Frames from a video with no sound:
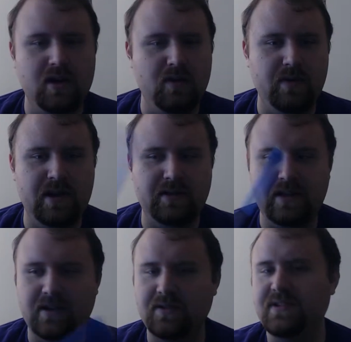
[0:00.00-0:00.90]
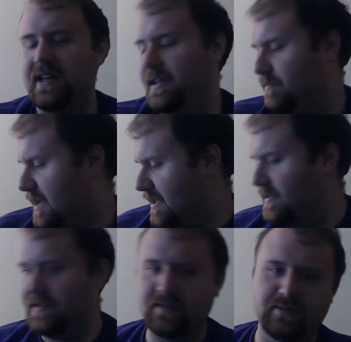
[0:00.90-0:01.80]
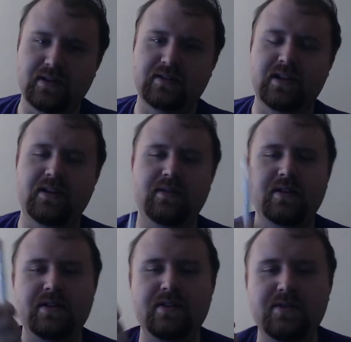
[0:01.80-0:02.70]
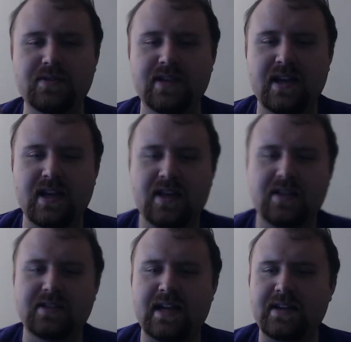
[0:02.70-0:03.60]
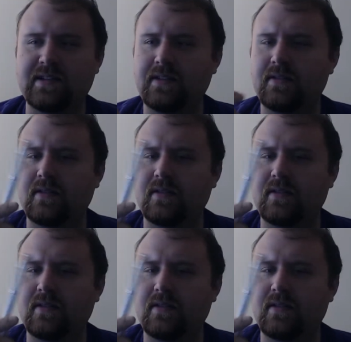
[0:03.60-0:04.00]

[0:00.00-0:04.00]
We don't need no stinking pens. We don't use these lousy.